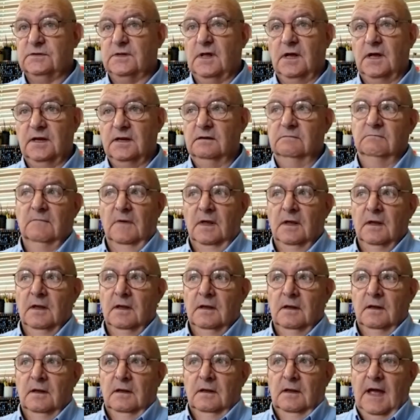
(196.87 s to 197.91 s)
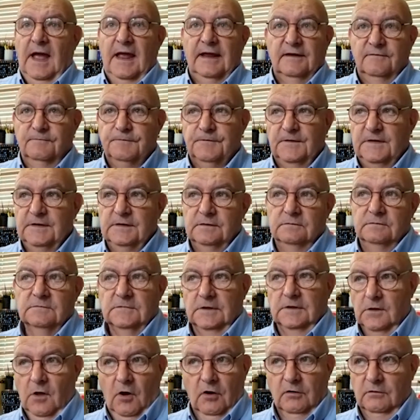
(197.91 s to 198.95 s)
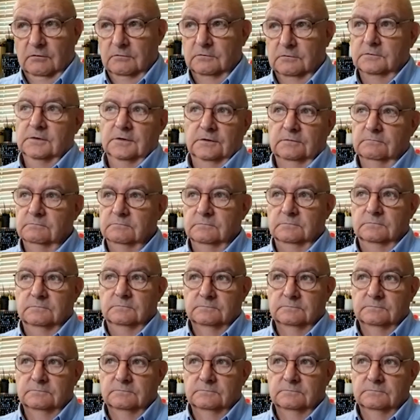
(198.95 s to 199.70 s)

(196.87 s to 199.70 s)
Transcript: like 8 feet long, and